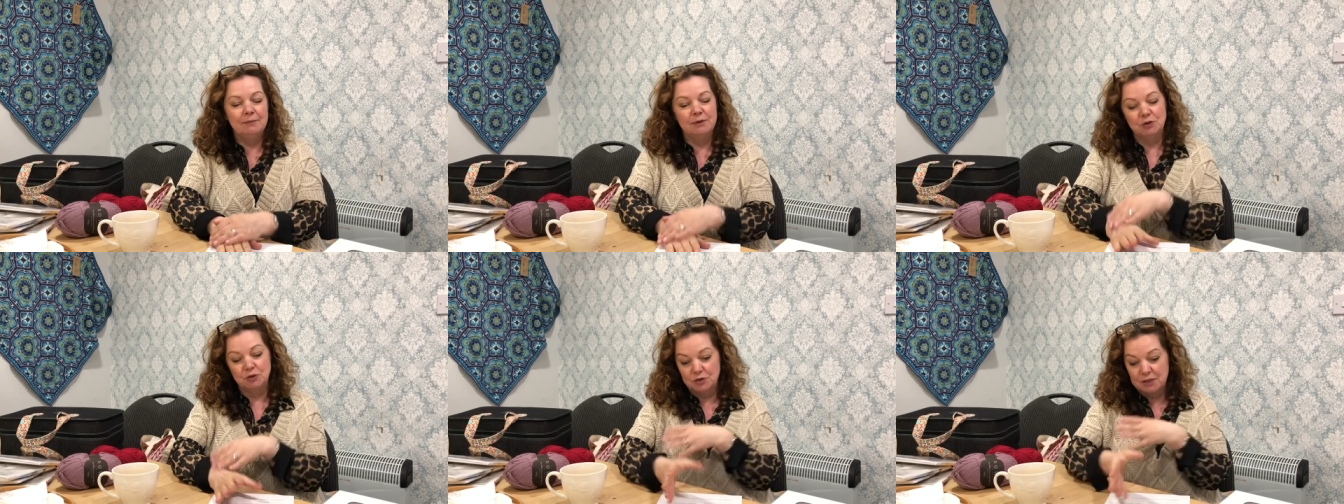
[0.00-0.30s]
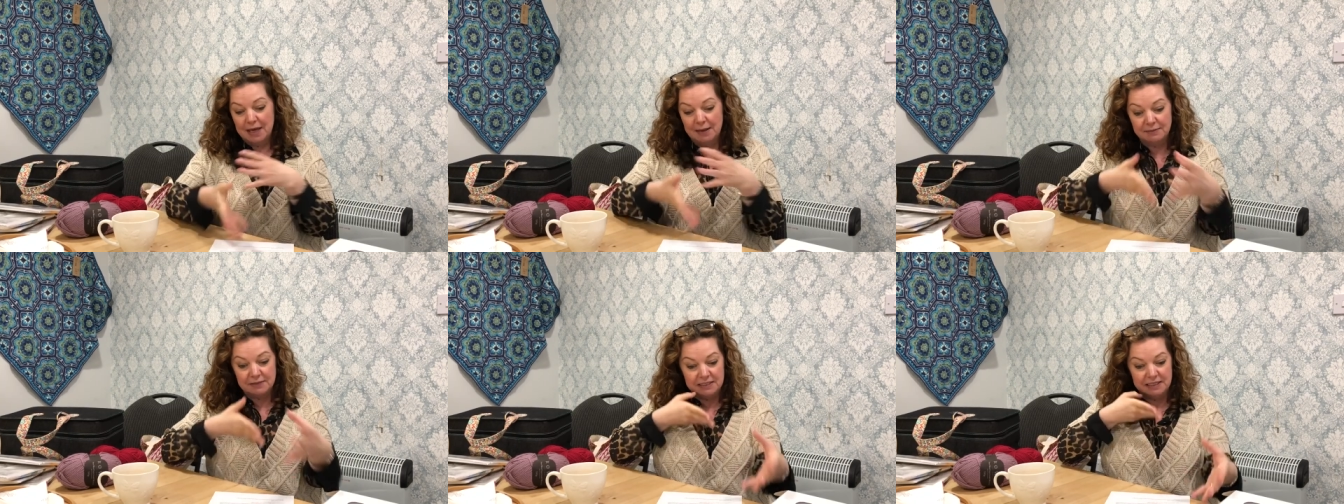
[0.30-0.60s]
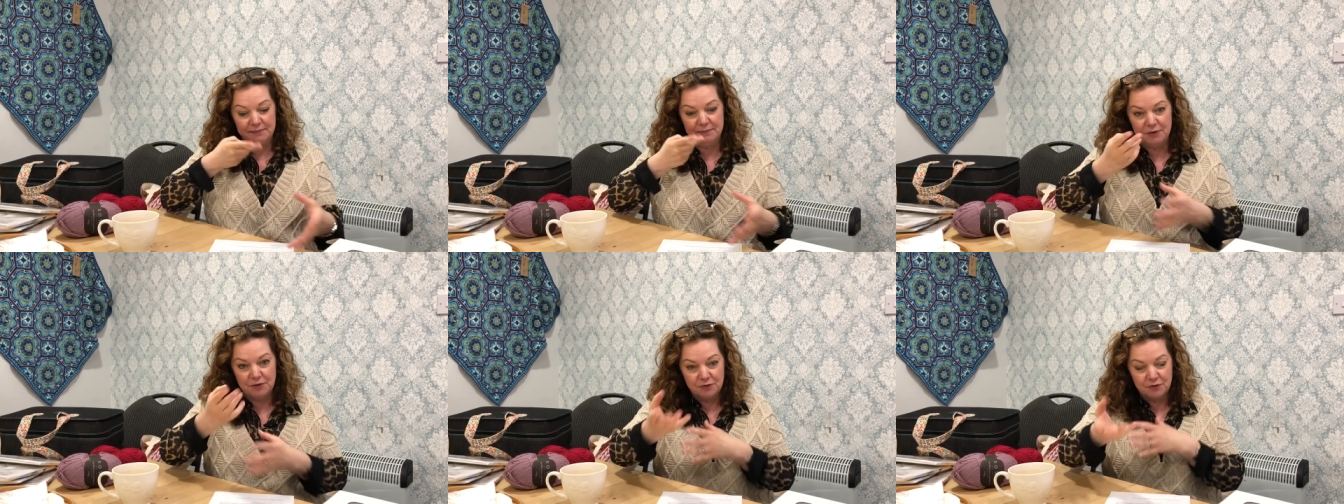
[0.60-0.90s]
It just kept
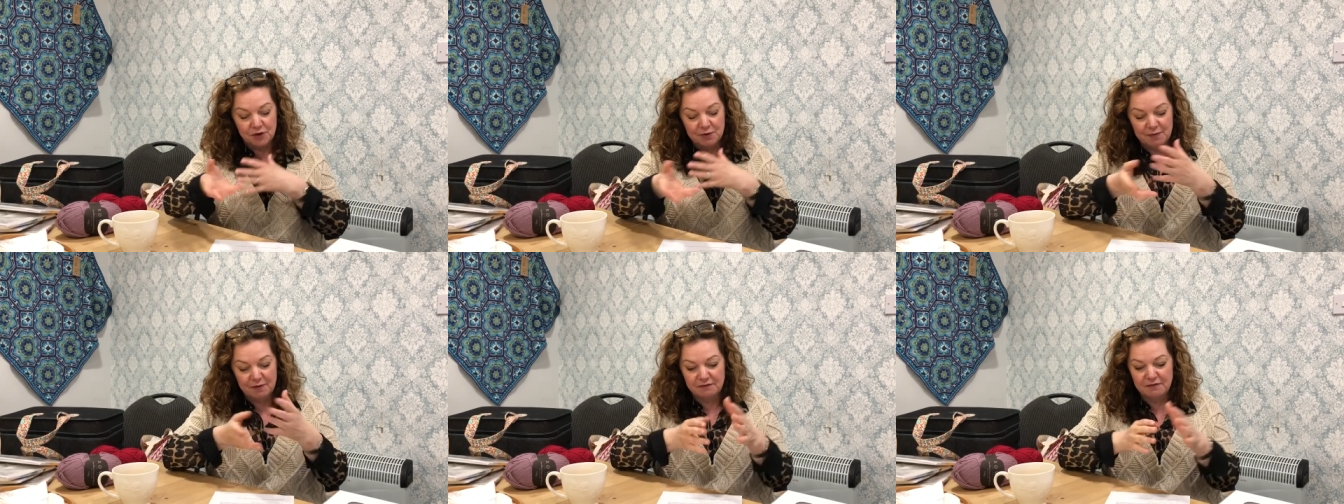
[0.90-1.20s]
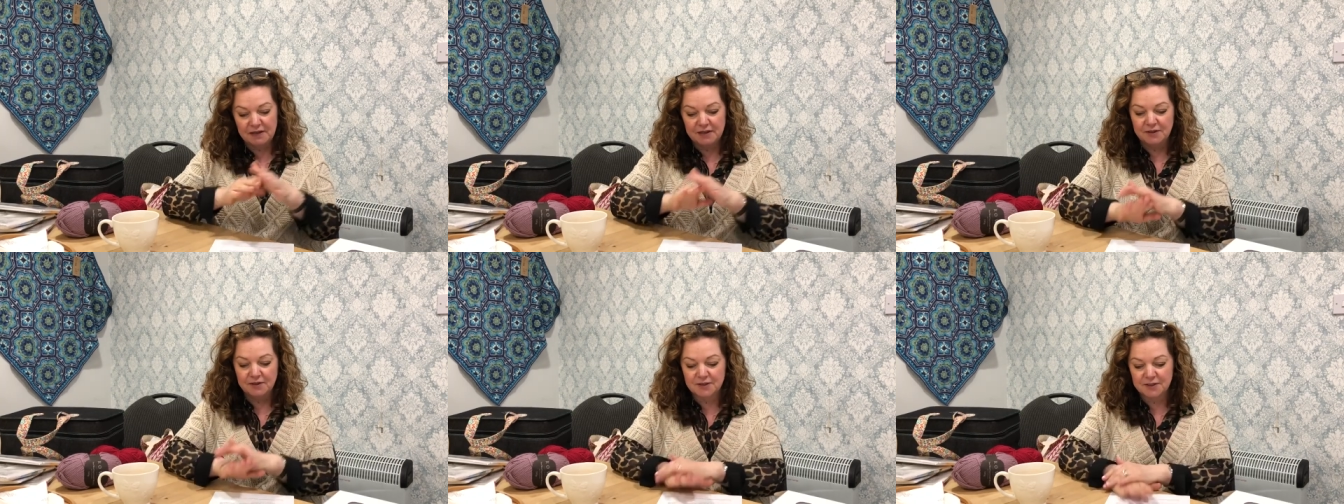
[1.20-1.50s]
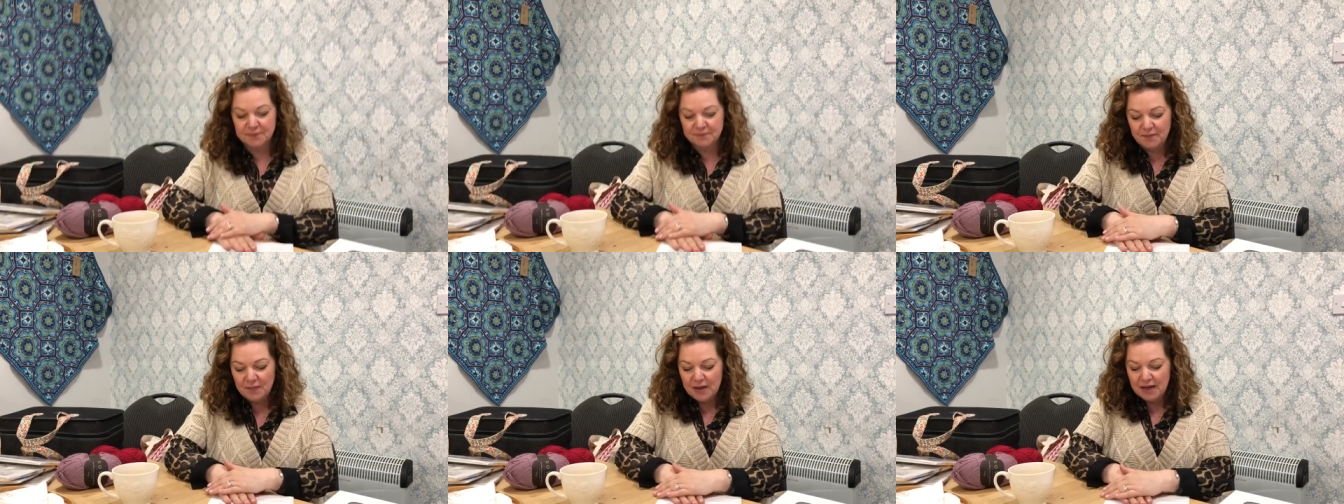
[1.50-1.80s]
slipping through my
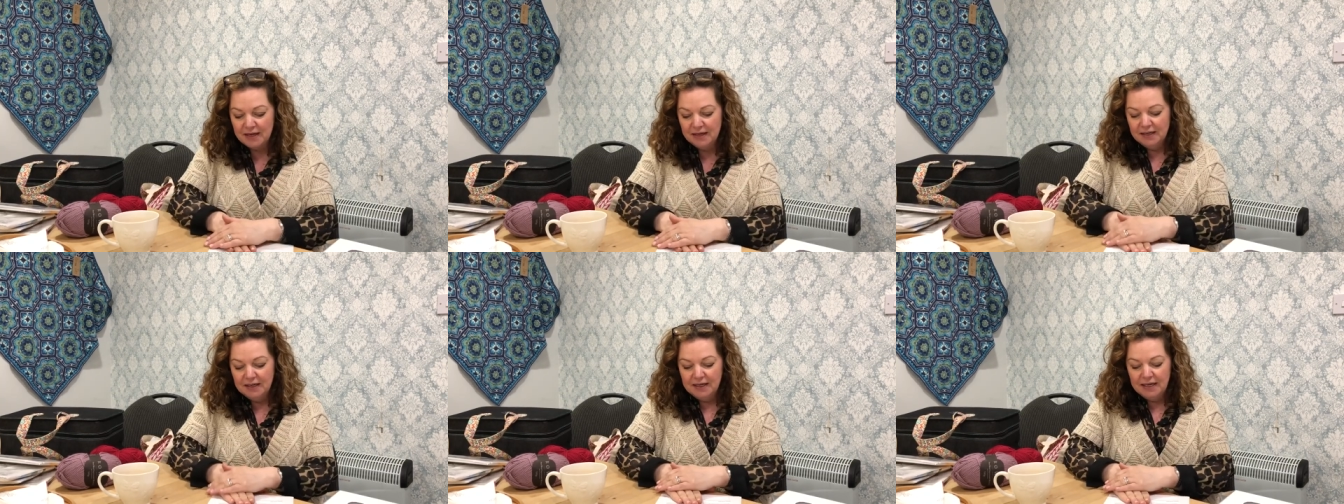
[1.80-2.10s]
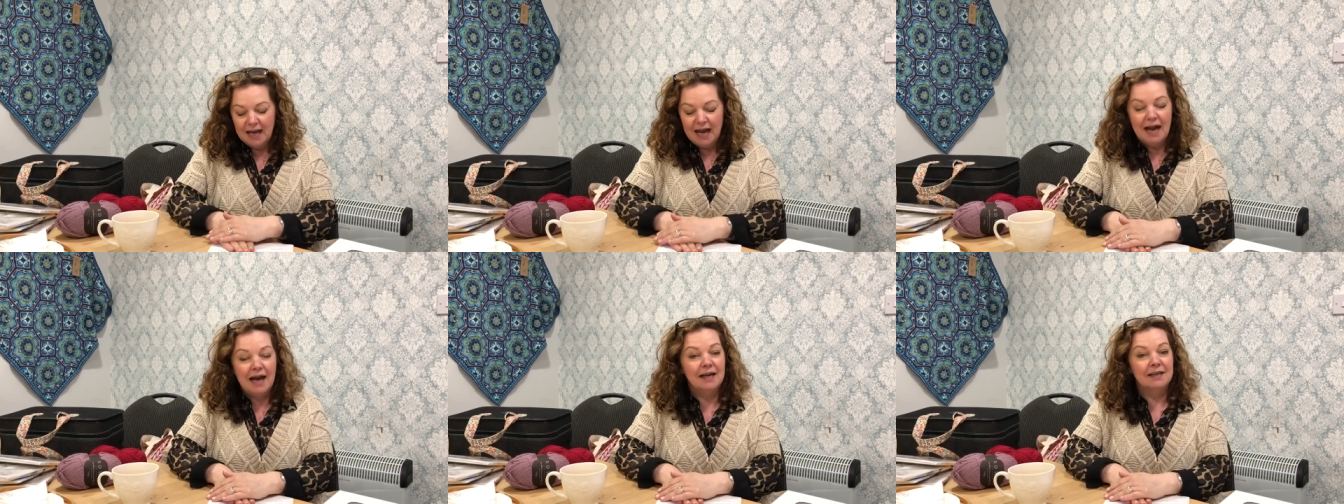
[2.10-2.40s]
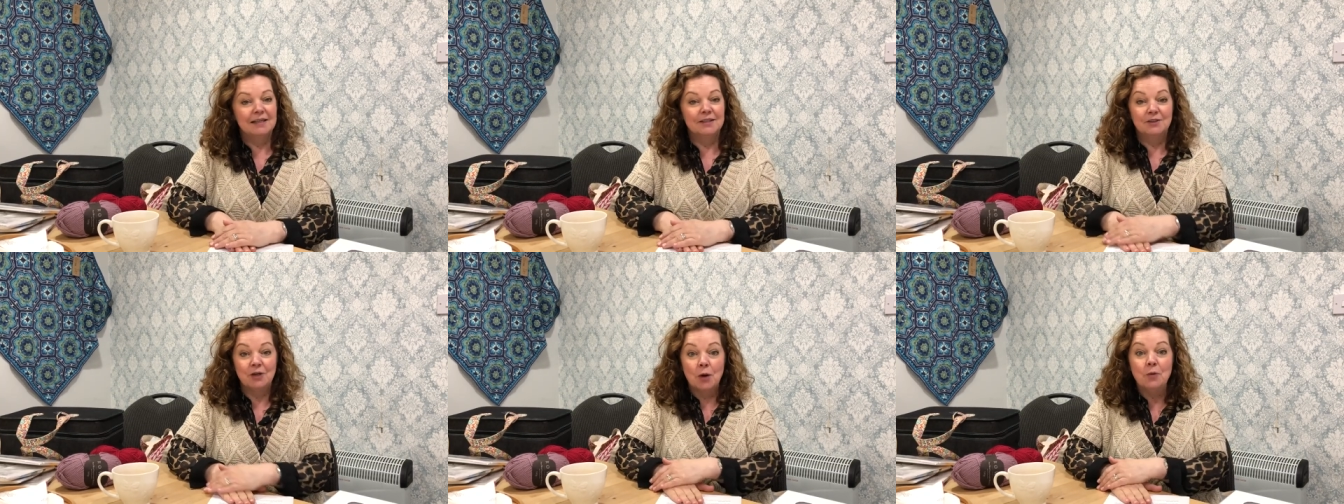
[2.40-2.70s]
fingers
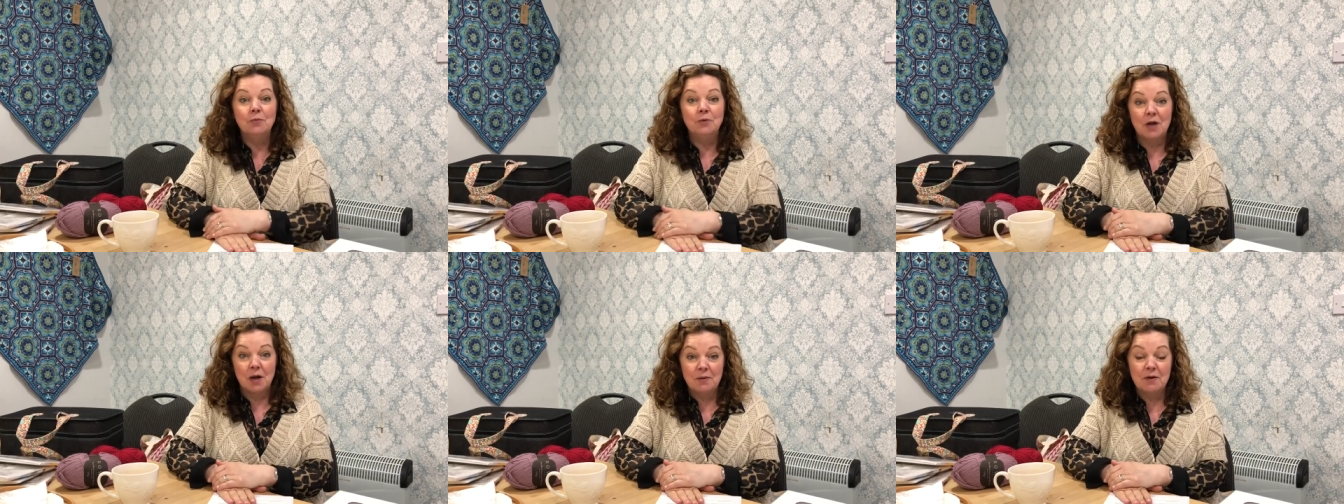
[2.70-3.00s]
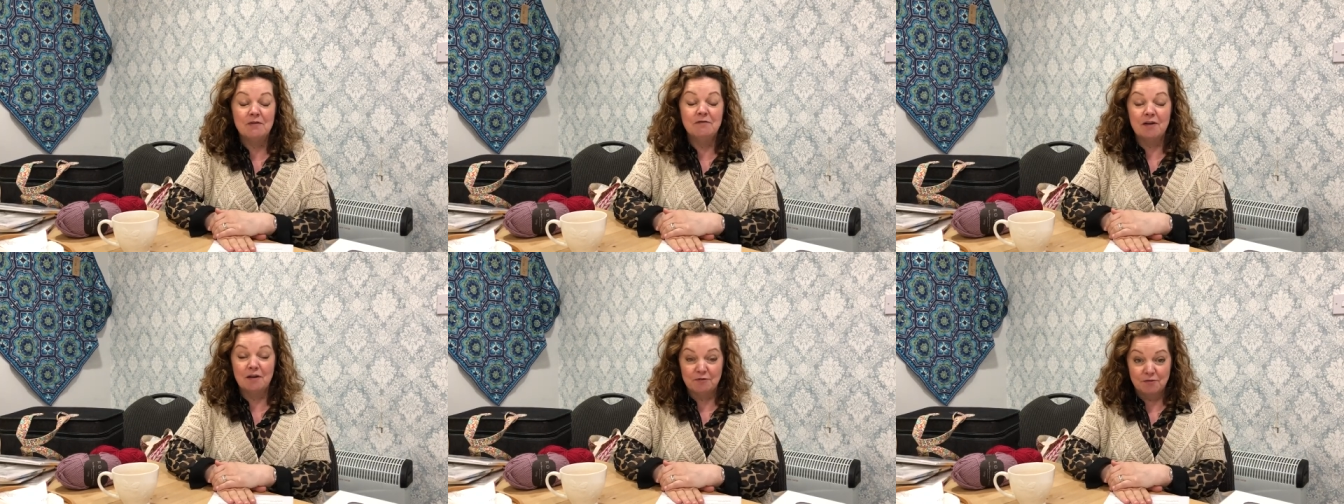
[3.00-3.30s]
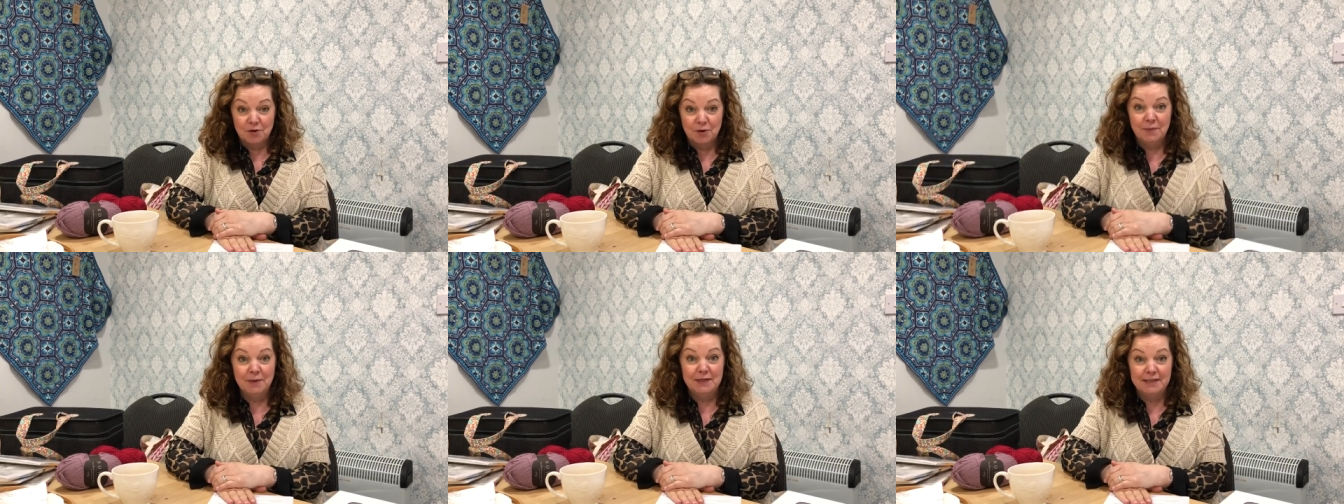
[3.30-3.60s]
and I don't know if I've
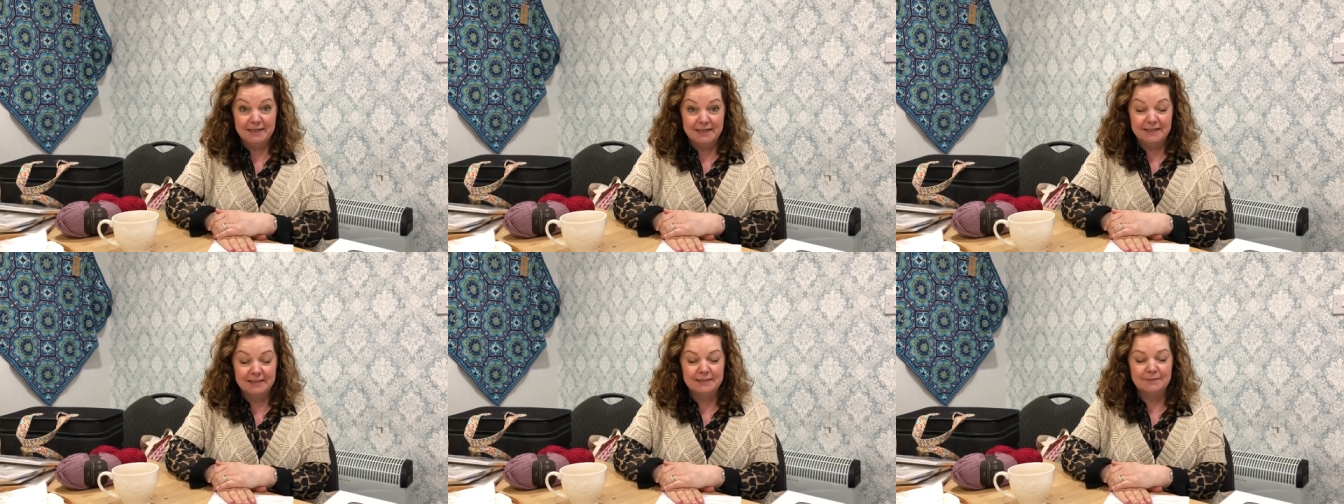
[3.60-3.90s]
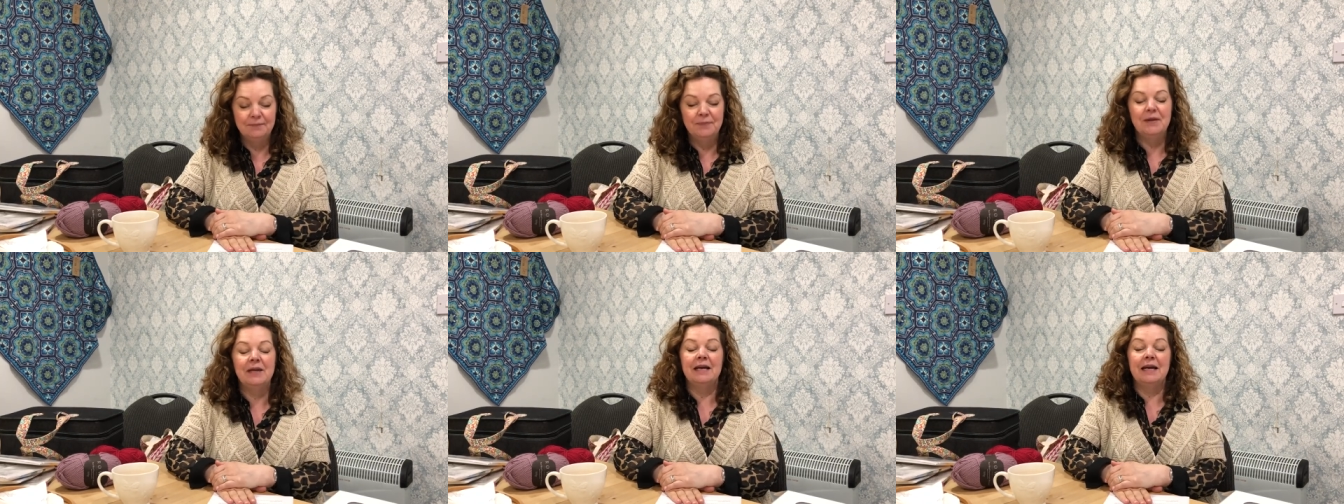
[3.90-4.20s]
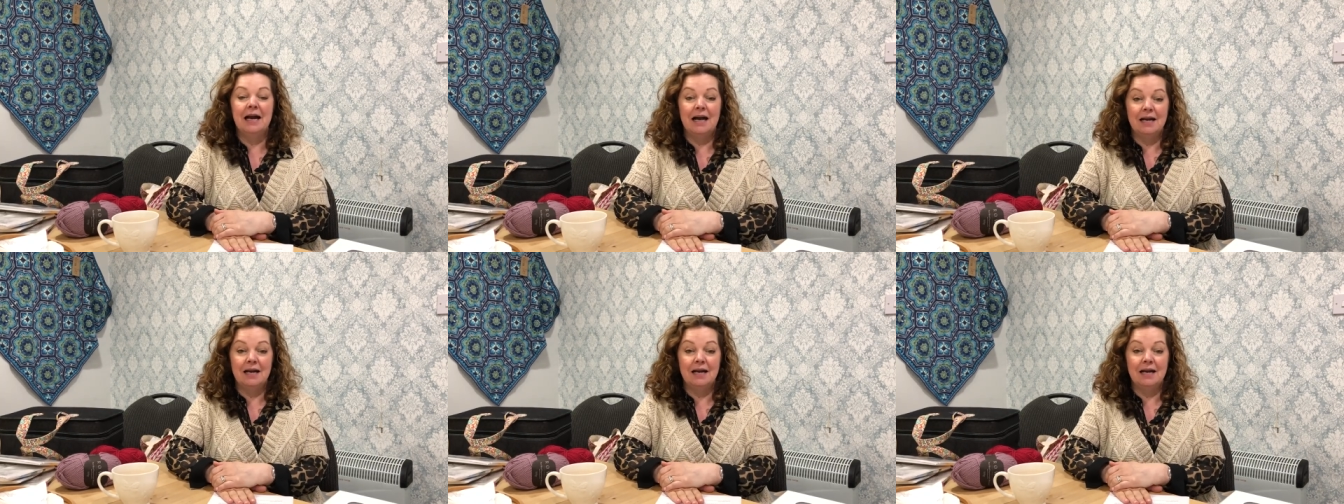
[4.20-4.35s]
ruined it. It